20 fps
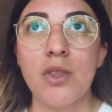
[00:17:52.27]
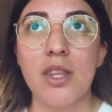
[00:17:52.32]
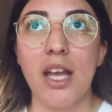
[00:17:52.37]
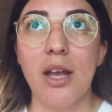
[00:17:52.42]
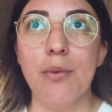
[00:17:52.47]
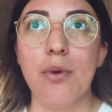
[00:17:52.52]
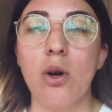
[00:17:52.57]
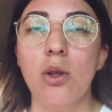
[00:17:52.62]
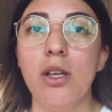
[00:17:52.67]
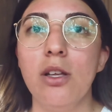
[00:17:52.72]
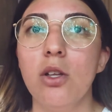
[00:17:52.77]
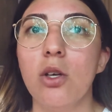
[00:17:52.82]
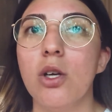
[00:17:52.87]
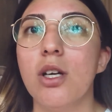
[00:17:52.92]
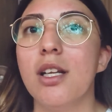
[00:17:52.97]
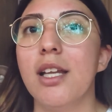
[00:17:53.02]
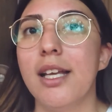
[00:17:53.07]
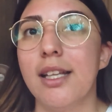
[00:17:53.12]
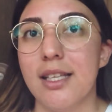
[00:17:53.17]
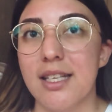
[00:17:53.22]
It would only look
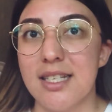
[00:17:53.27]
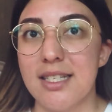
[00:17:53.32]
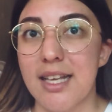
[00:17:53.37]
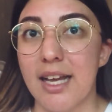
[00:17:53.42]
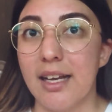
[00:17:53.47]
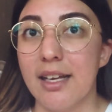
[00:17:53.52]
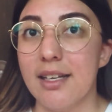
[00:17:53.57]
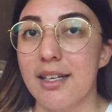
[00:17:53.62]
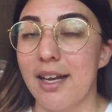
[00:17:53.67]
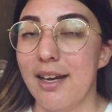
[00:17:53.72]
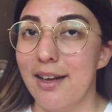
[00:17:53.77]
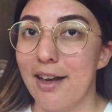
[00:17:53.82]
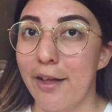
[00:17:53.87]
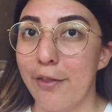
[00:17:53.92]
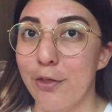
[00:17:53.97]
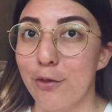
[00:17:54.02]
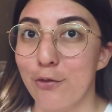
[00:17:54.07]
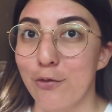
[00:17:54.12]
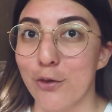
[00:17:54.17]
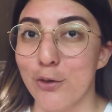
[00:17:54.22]
good like the second day,
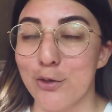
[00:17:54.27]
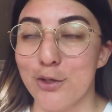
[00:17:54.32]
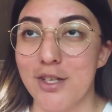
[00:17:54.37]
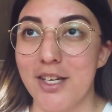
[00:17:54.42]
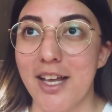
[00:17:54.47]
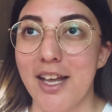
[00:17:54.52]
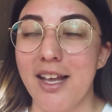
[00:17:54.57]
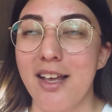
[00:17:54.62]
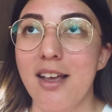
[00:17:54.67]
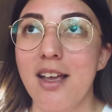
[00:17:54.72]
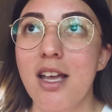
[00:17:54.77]
not the first day.